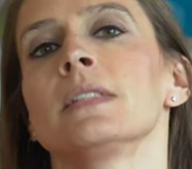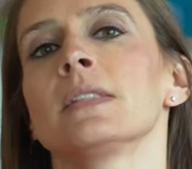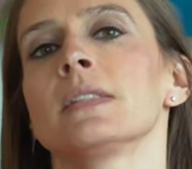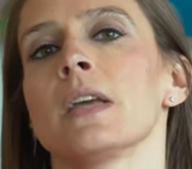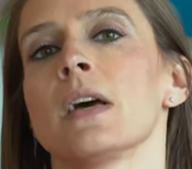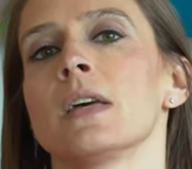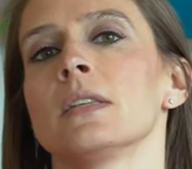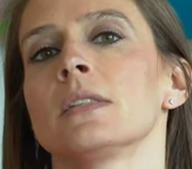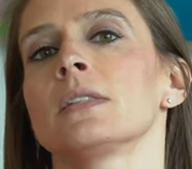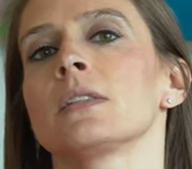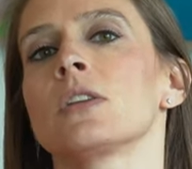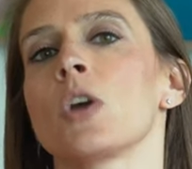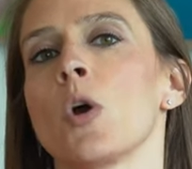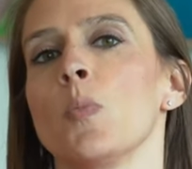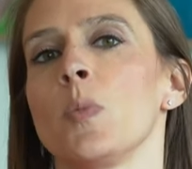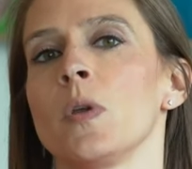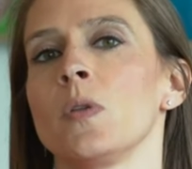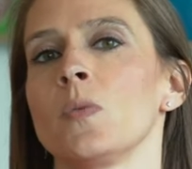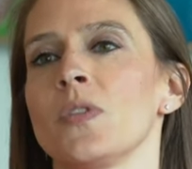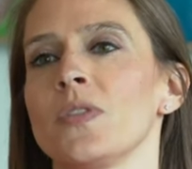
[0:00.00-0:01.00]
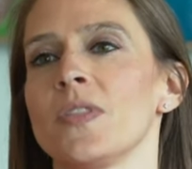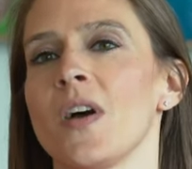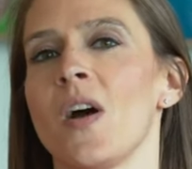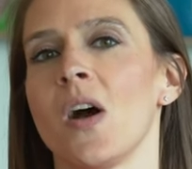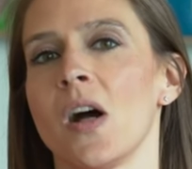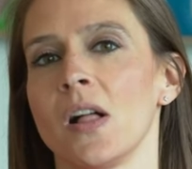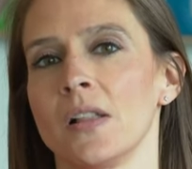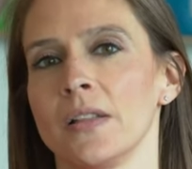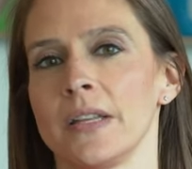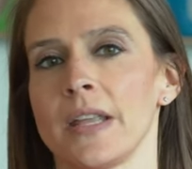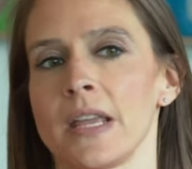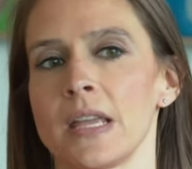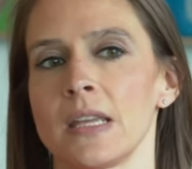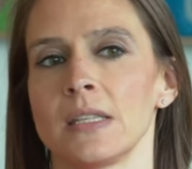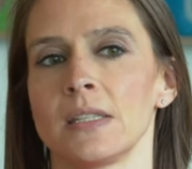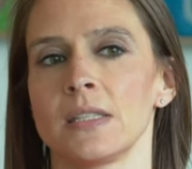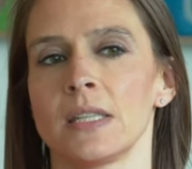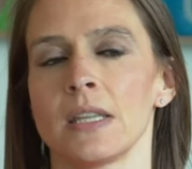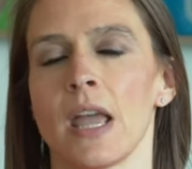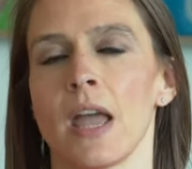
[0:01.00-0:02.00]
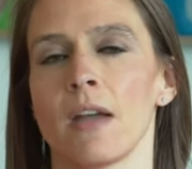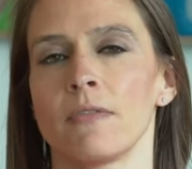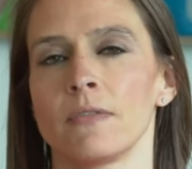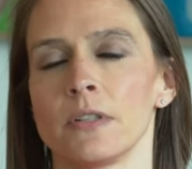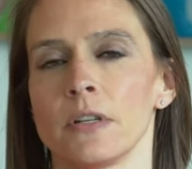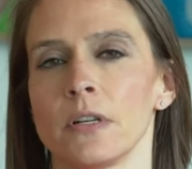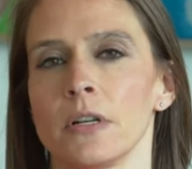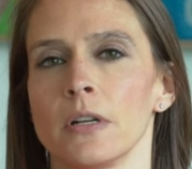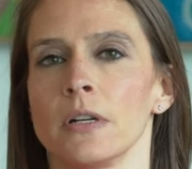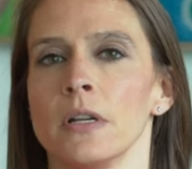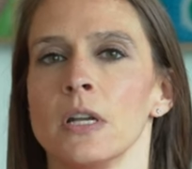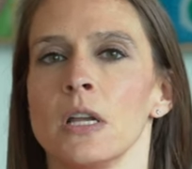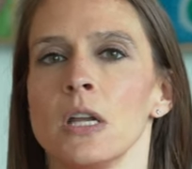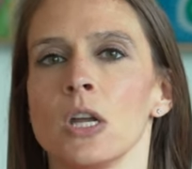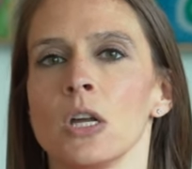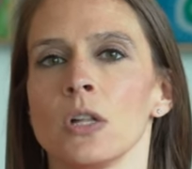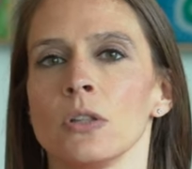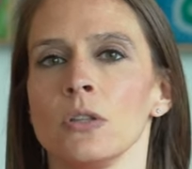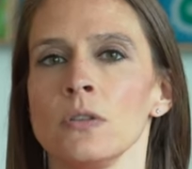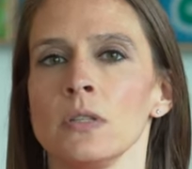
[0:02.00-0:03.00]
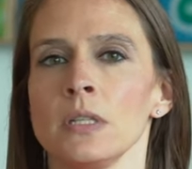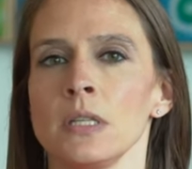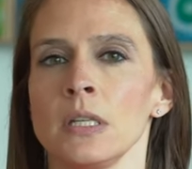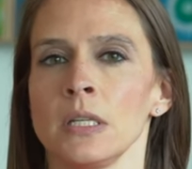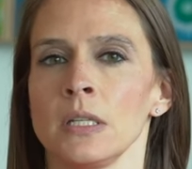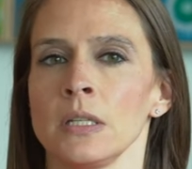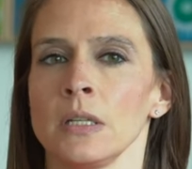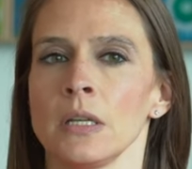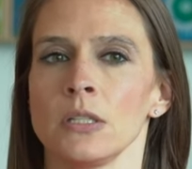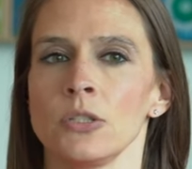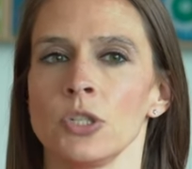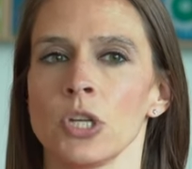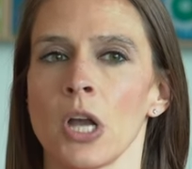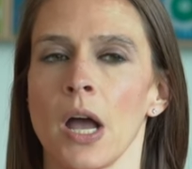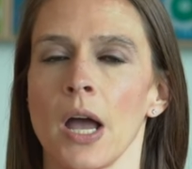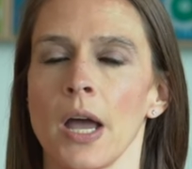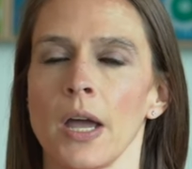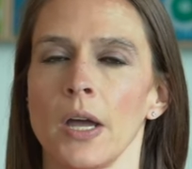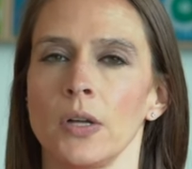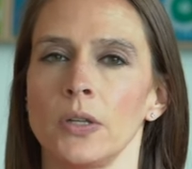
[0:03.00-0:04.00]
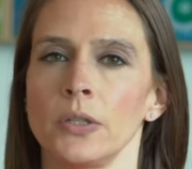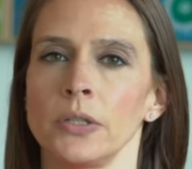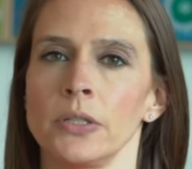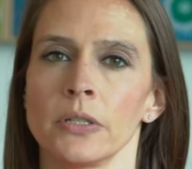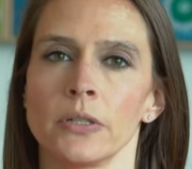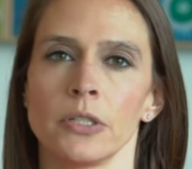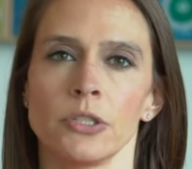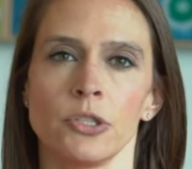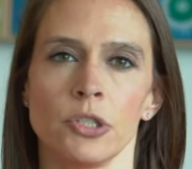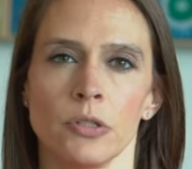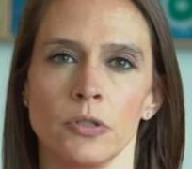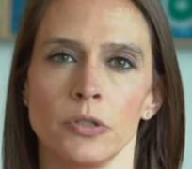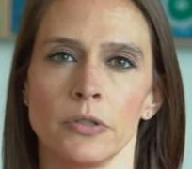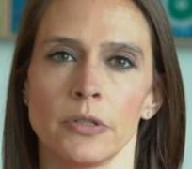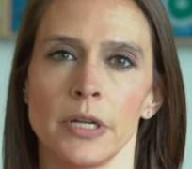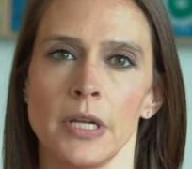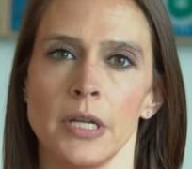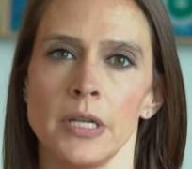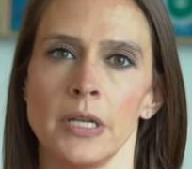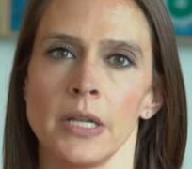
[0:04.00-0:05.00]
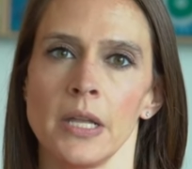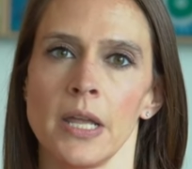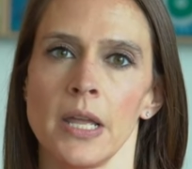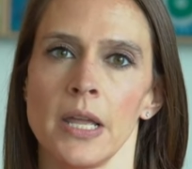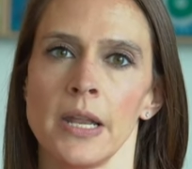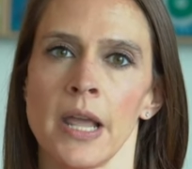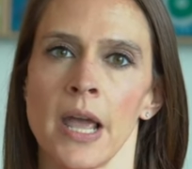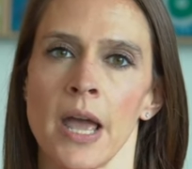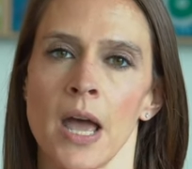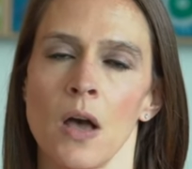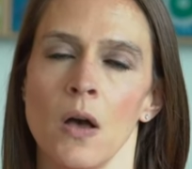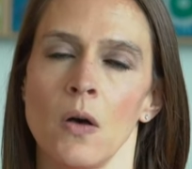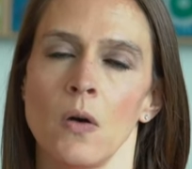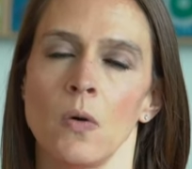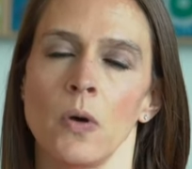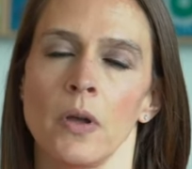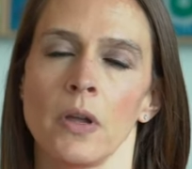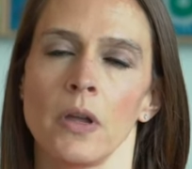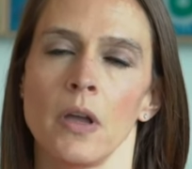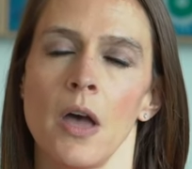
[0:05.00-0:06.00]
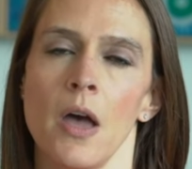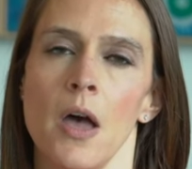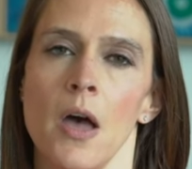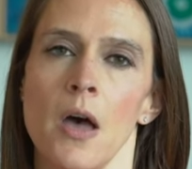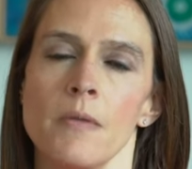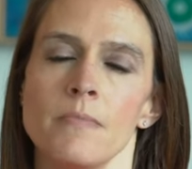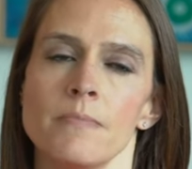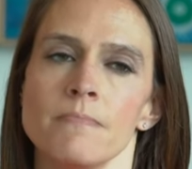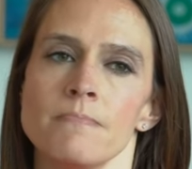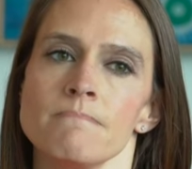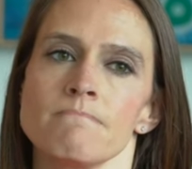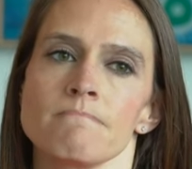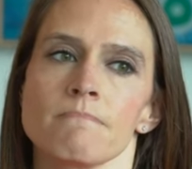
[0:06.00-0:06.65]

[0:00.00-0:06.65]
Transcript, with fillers: discuss coping with the holidays after losing a child or children and how um,